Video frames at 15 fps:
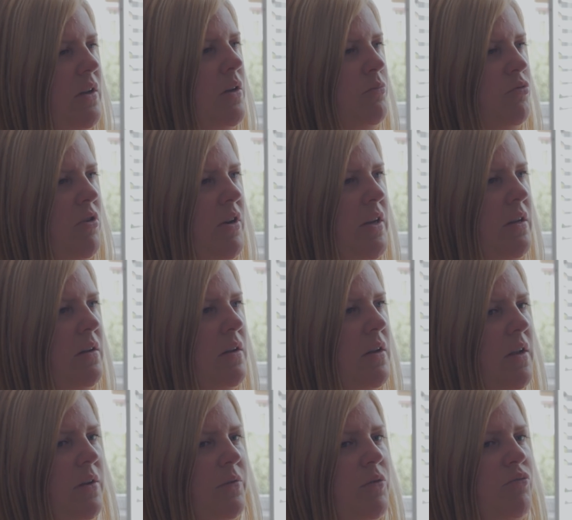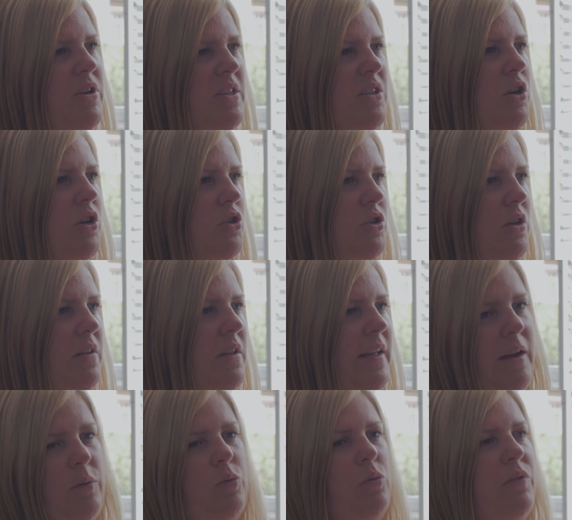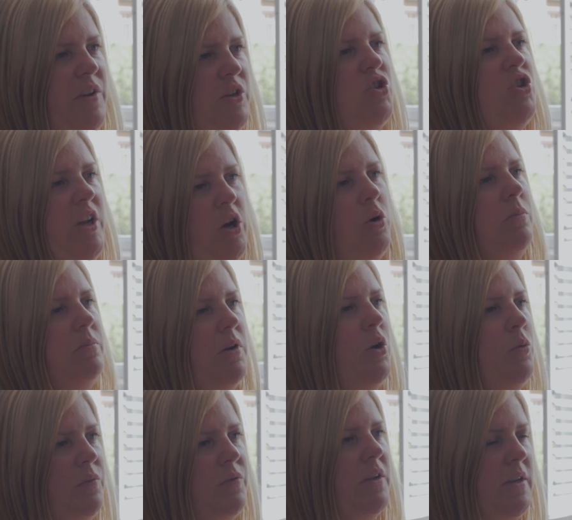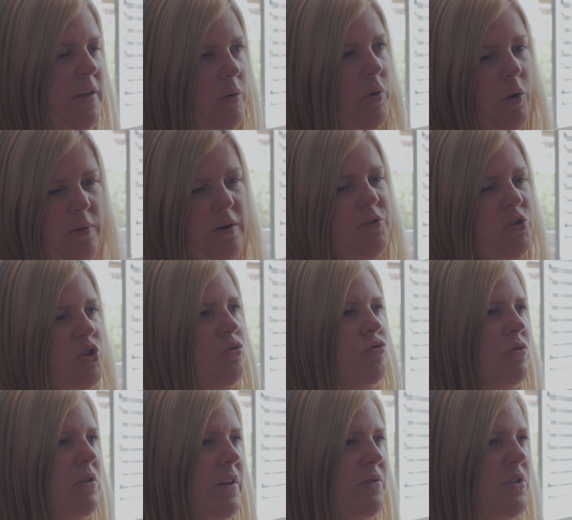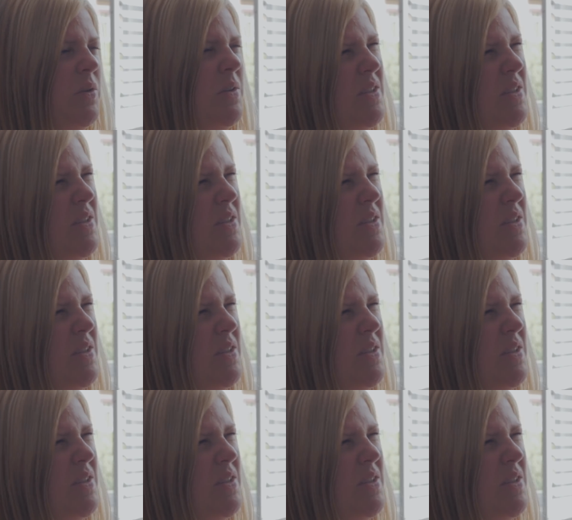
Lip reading: her brain for research, and then that will eventually help, hopefully, help other children live. So